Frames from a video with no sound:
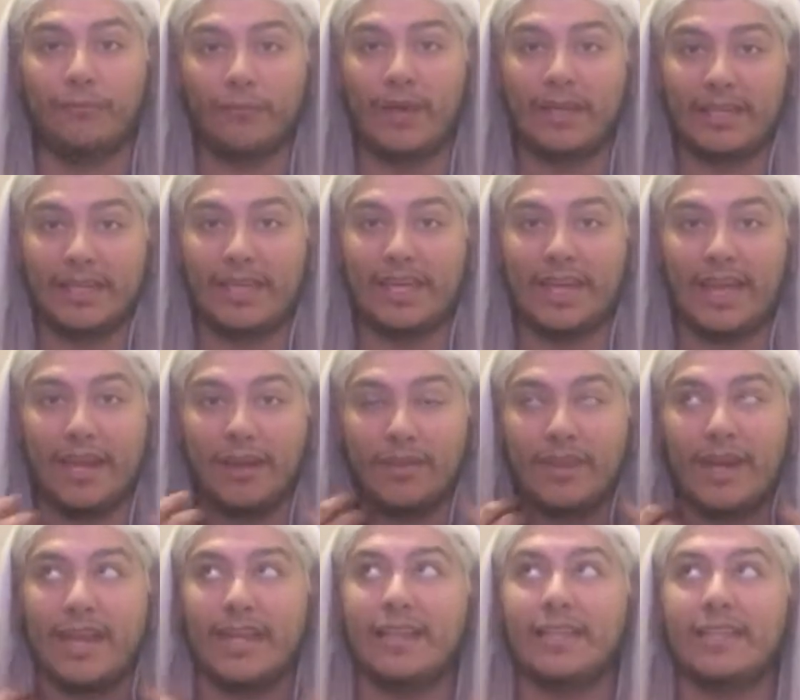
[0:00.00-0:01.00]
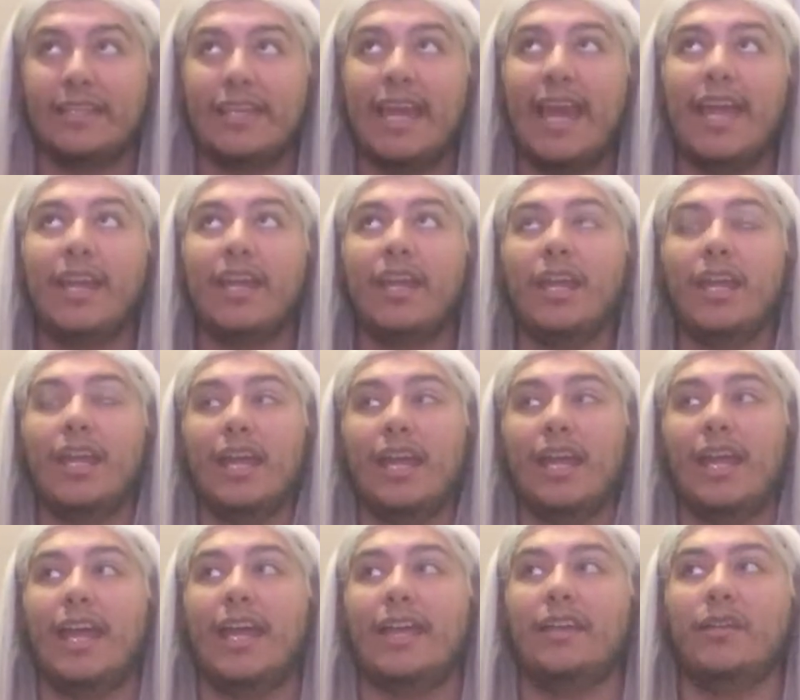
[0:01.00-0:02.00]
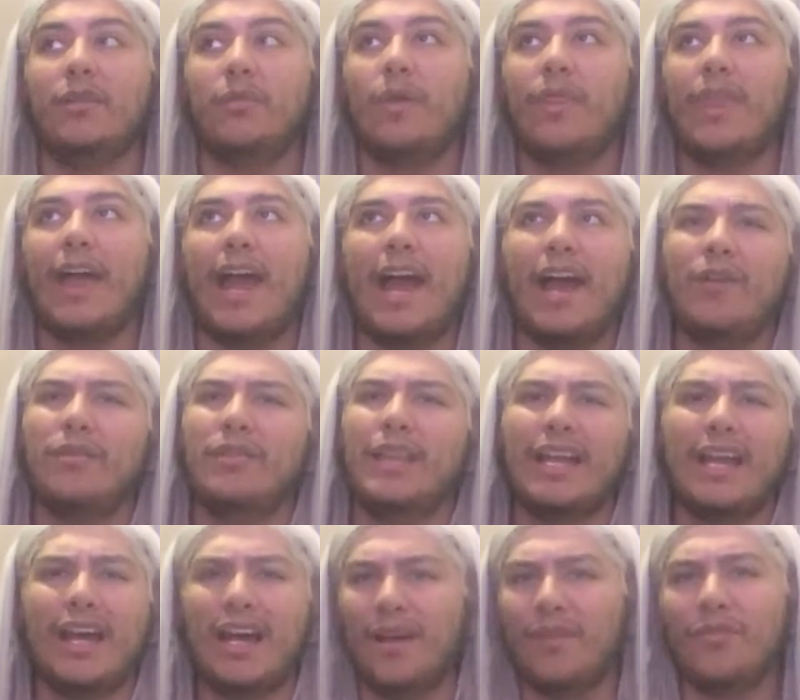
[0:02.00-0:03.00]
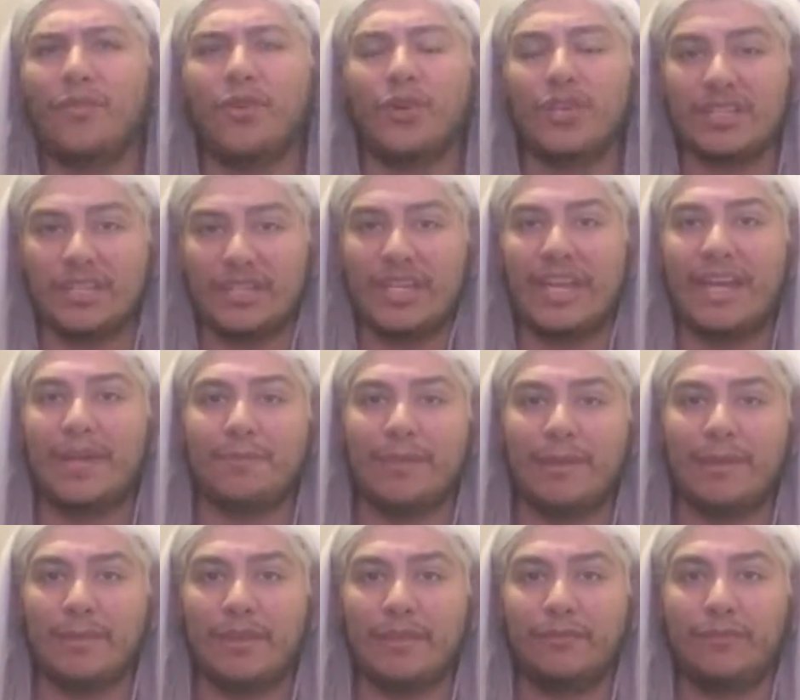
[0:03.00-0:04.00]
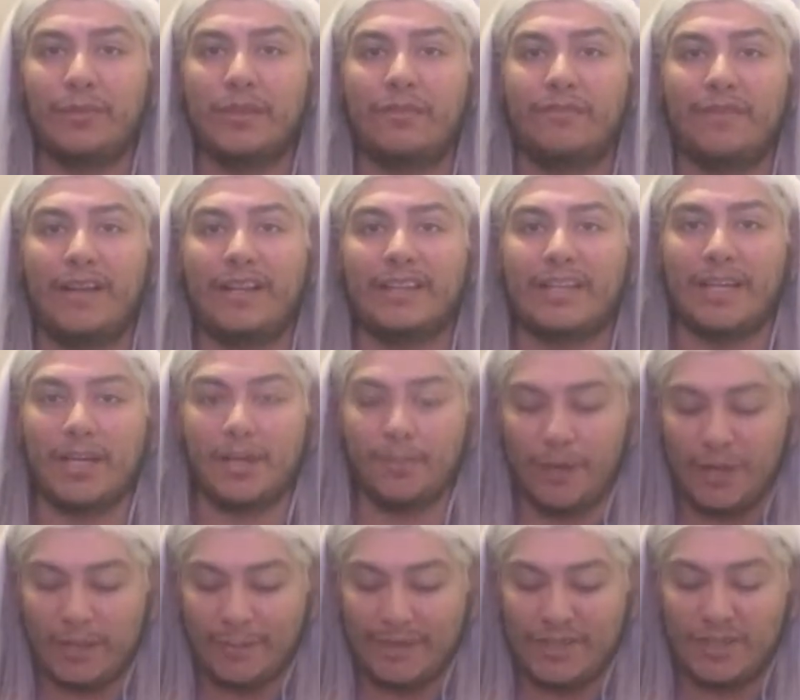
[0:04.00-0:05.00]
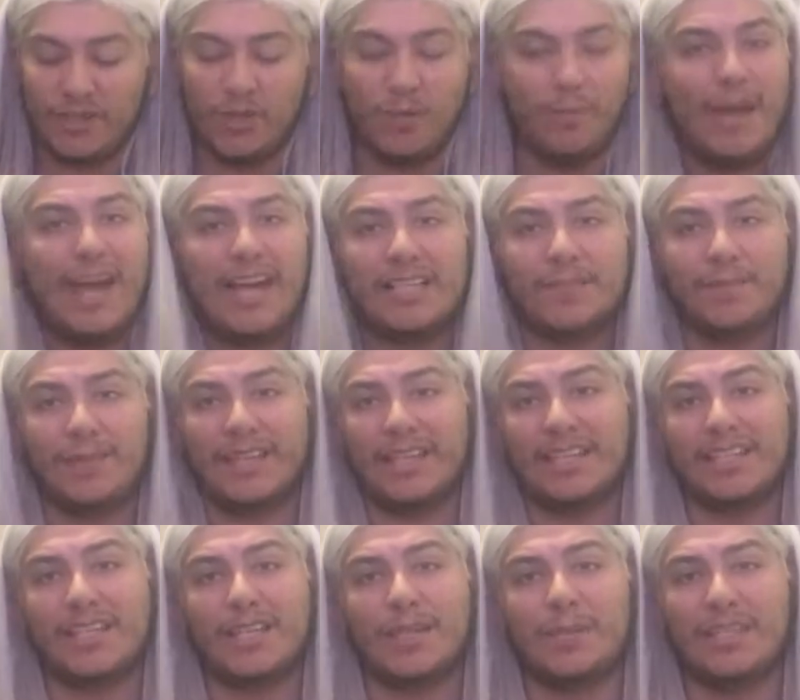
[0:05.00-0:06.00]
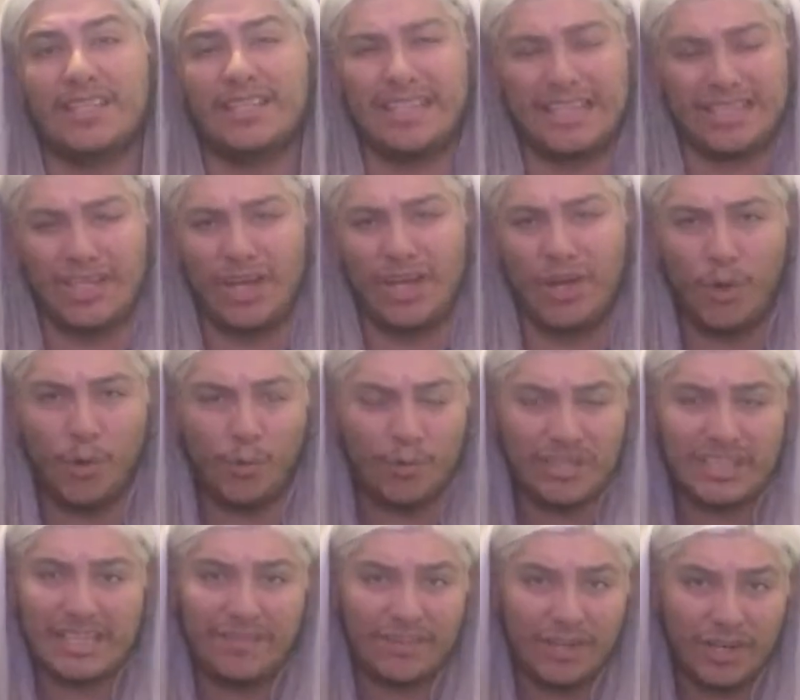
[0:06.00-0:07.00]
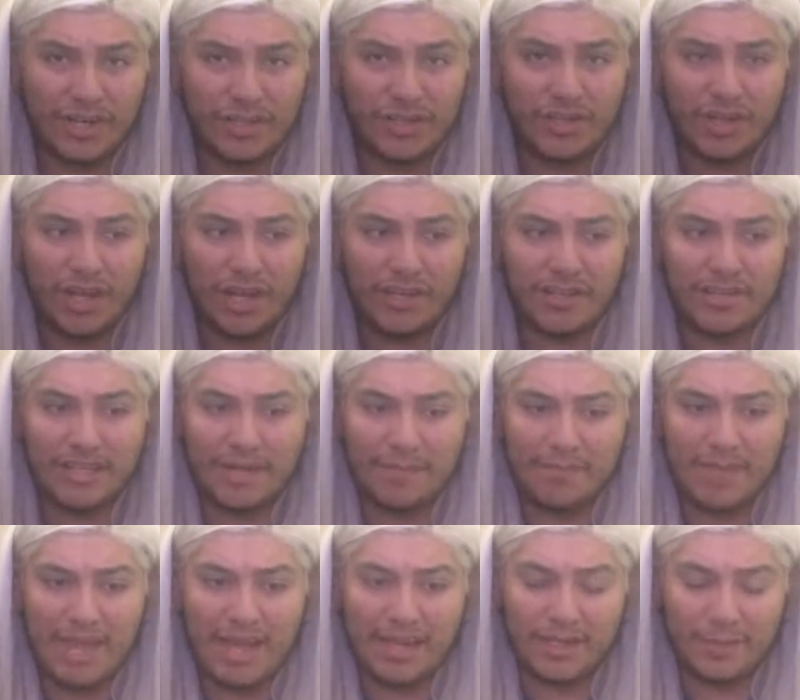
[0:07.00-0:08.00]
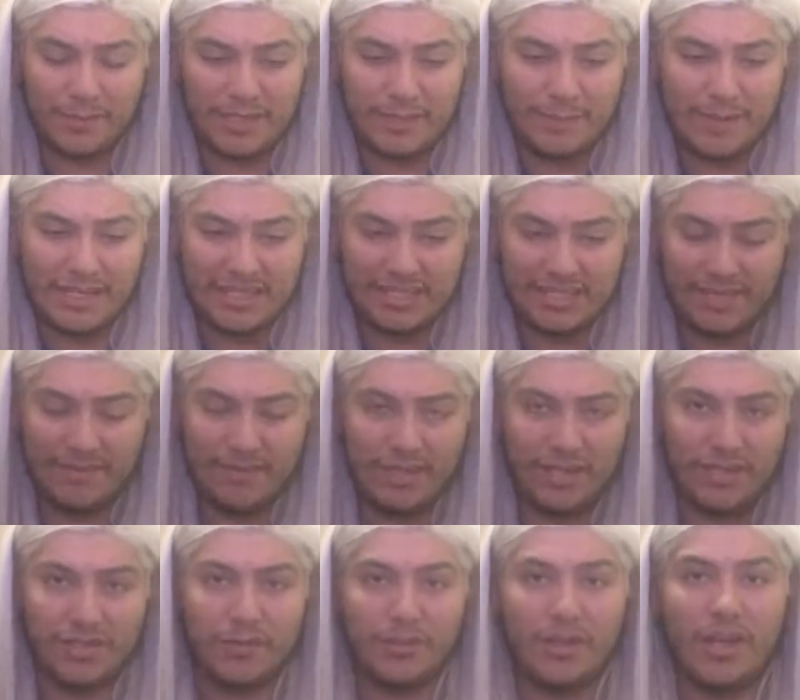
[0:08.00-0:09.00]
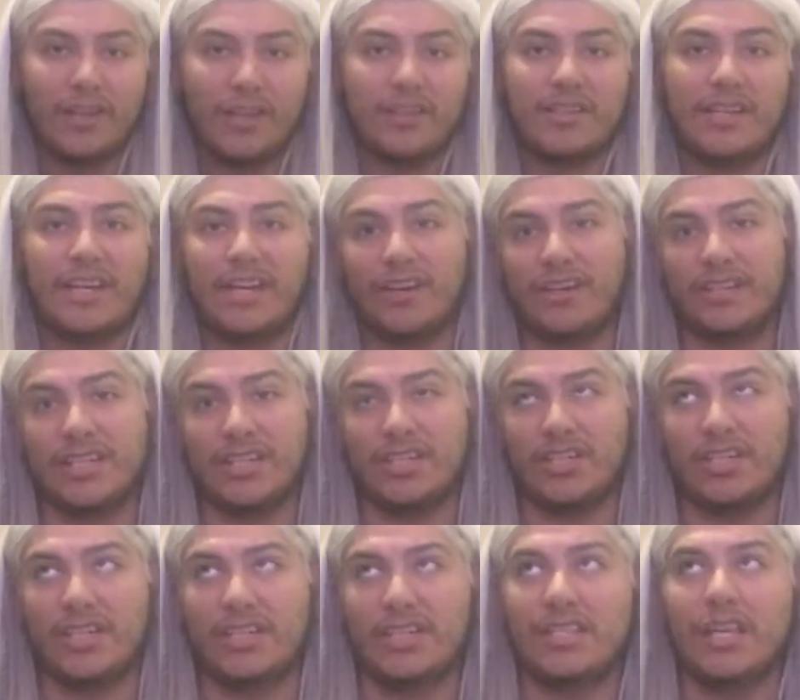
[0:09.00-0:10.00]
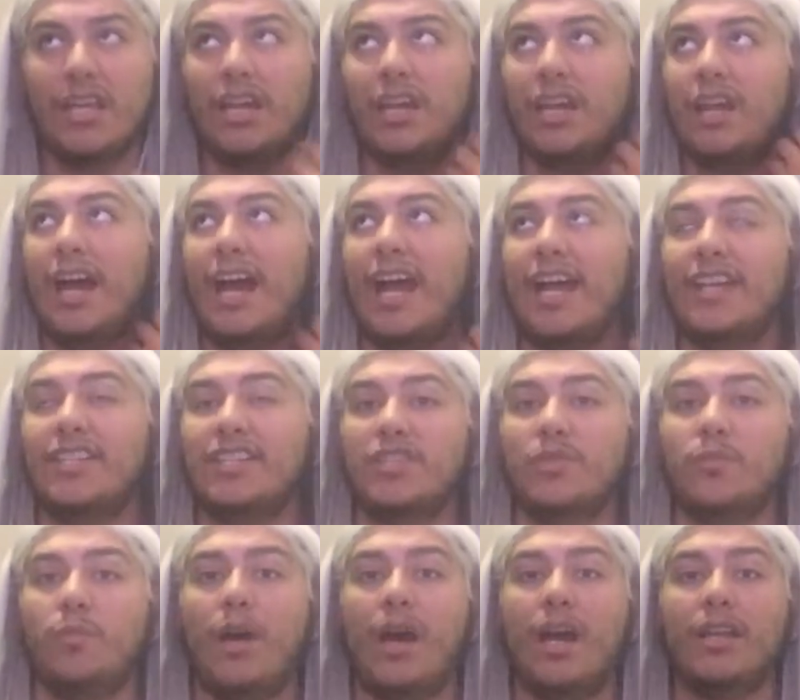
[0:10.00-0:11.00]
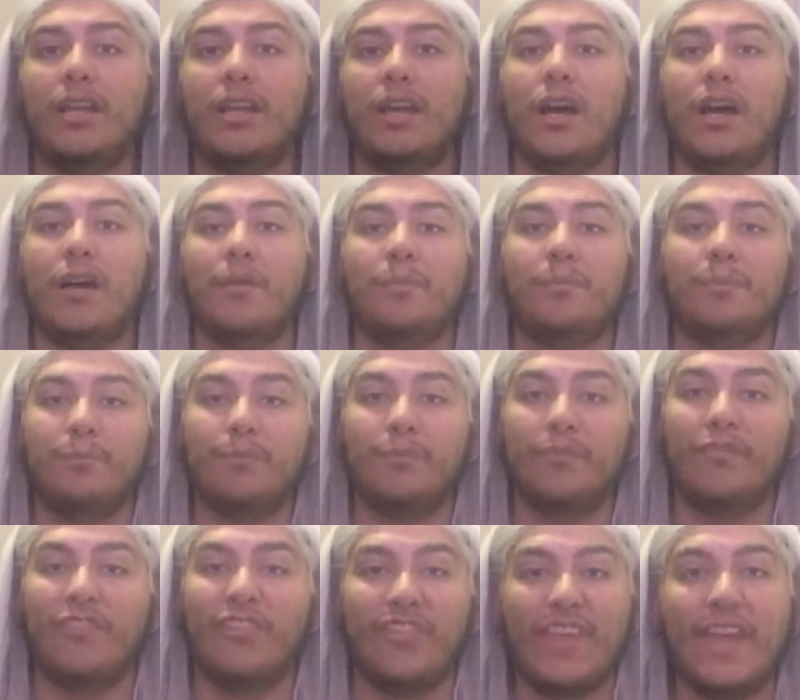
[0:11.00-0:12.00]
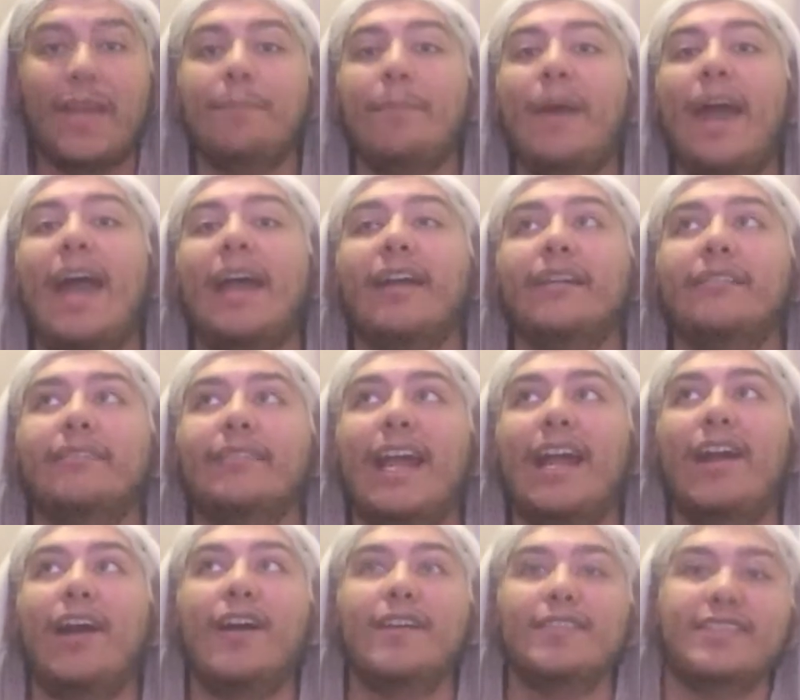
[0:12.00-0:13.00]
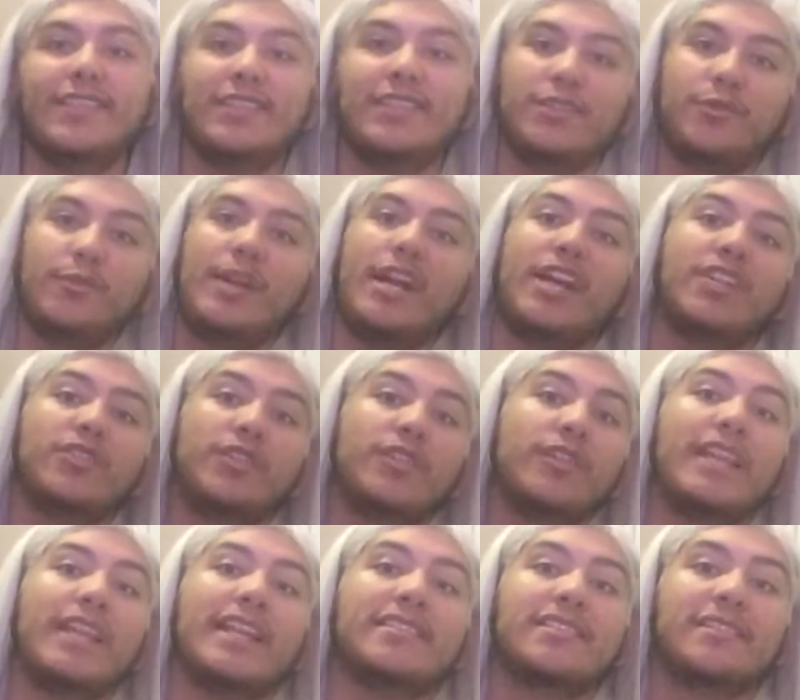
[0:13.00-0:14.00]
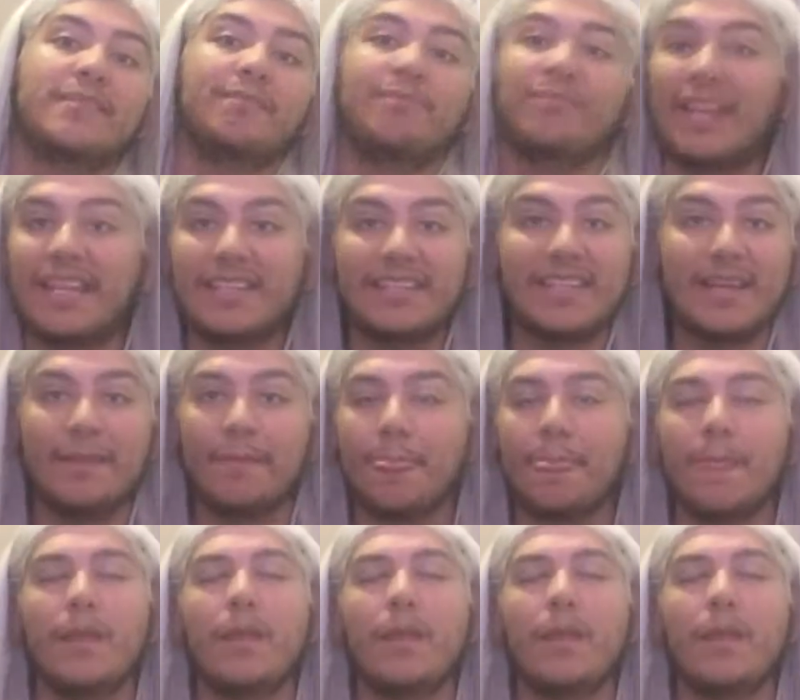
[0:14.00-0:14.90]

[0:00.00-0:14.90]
fucking hair that I can get. And without, like, of course, to get maybe the full effect, I could probably buy two packs, but that's going to be almost $700, and I'm not going to be spending $700 on hair extensions. I just want a thick pack that costs $300 or less. That's it.